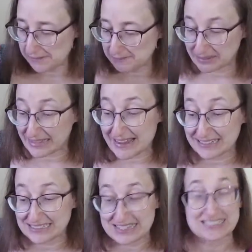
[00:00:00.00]
But that
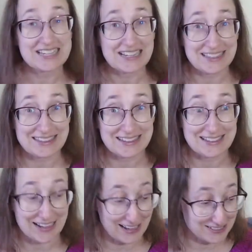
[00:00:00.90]
is the second thing
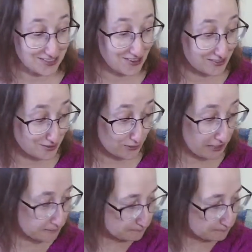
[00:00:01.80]
that I cast on this week.